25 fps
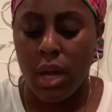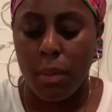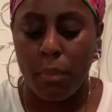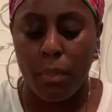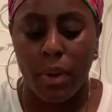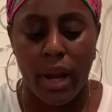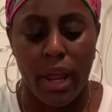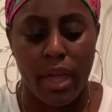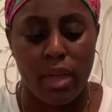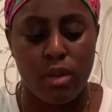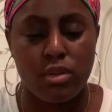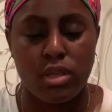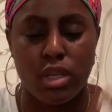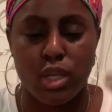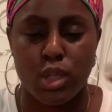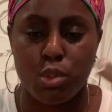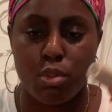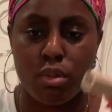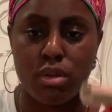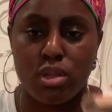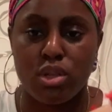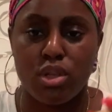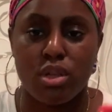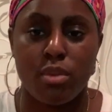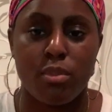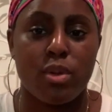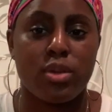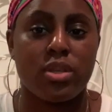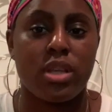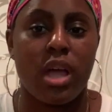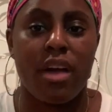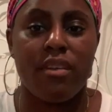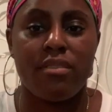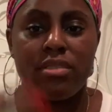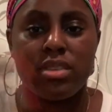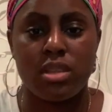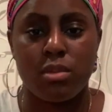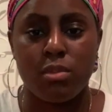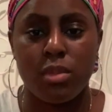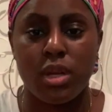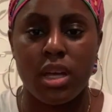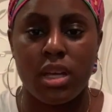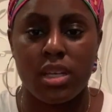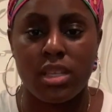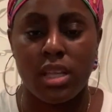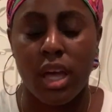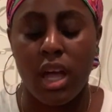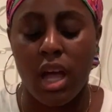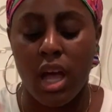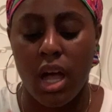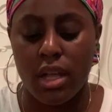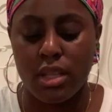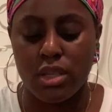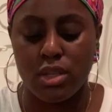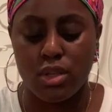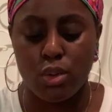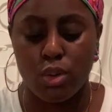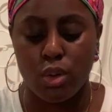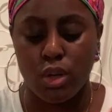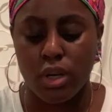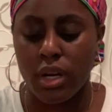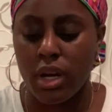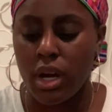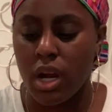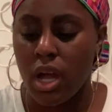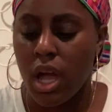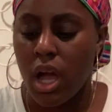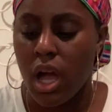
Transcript: But I use Espresso the most, obviously, because I contour.